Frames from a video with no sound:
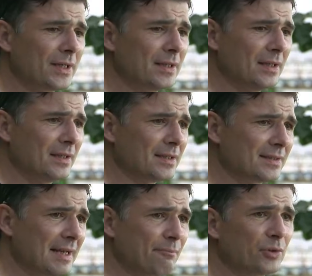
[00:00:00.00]
in the
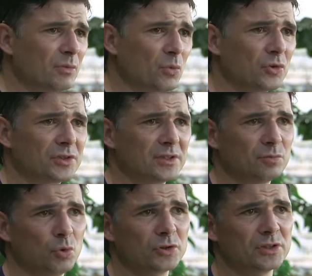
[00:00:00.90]
temperate waters,
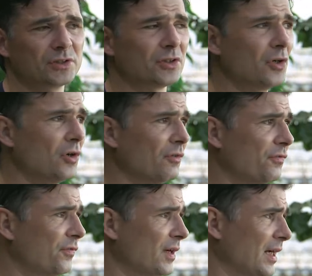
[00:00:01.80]
waters
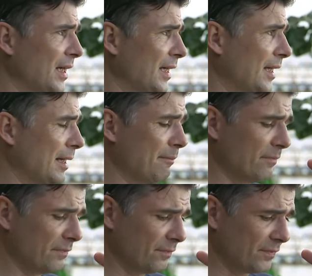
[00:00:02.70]
off
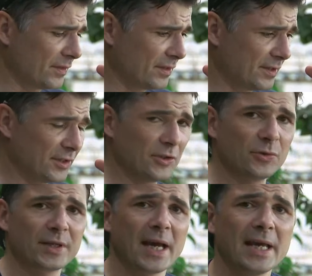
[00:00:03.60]

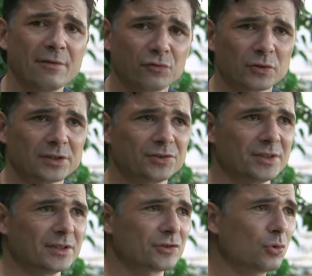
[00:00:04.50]
the UK, for
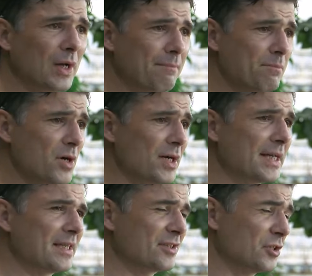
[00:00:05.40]
instance, quite
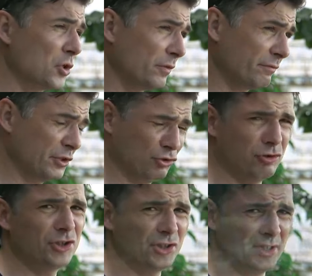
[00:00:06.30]
murky, there's a lot of
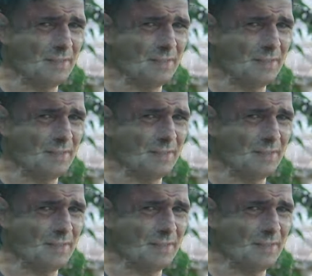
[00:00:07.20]
nutrition